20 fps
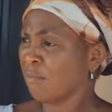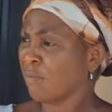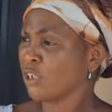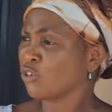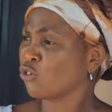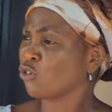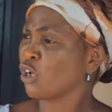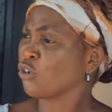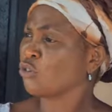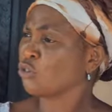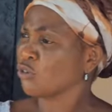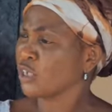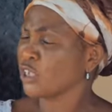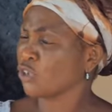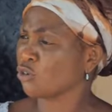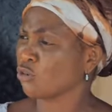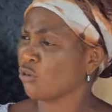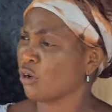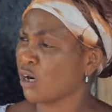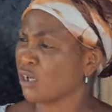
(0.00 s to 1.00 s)
Please don't do
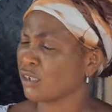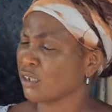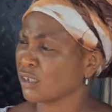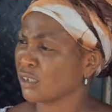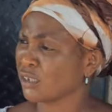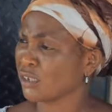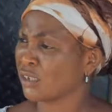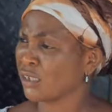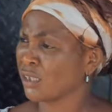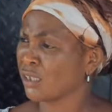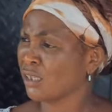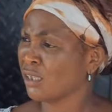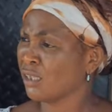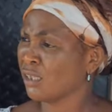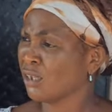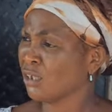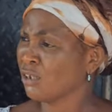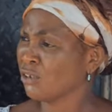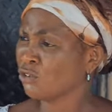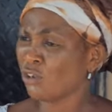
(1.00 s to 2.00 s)
this to us.
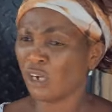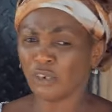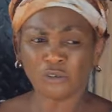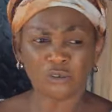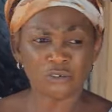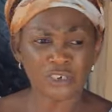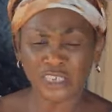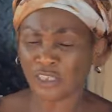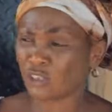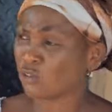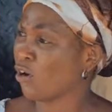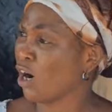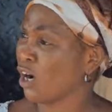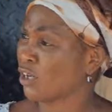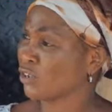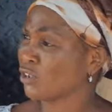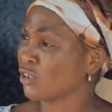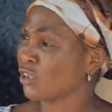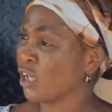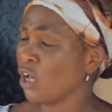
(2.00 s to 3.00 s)
Don't do this to
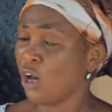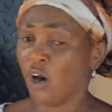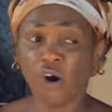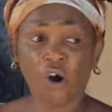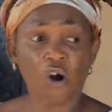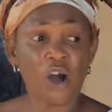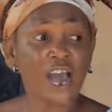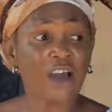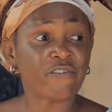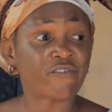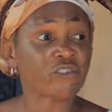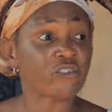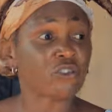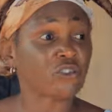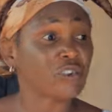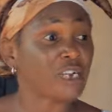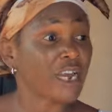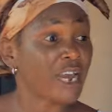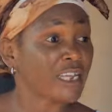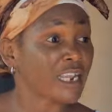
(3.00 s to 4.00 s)
us. Or
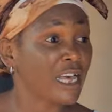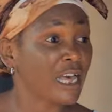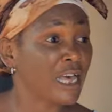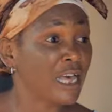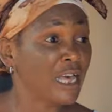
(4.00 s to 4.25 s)
haven't you heard